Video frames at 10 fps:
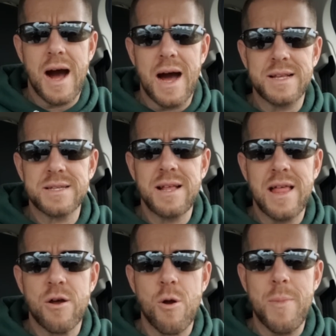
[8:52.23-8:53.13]
I decided to
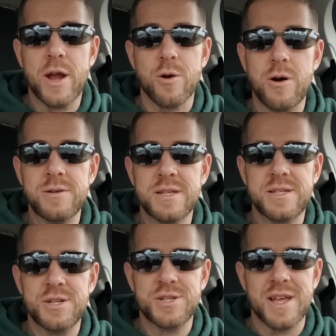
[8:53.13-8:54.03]
let her make her own
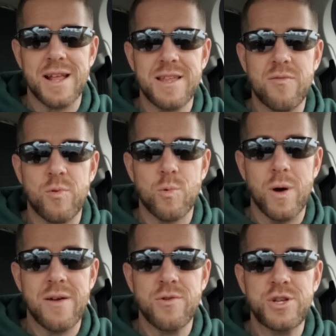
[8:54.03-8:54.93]
decisions and live with
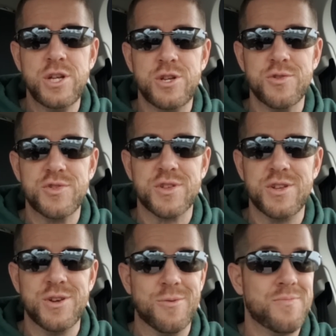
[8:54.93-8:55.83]
whatever she chooses to
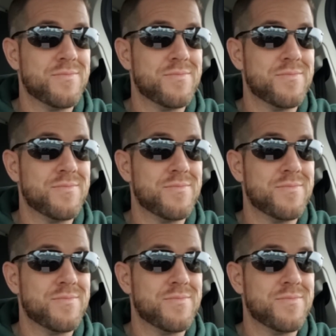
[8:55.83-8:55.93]
do.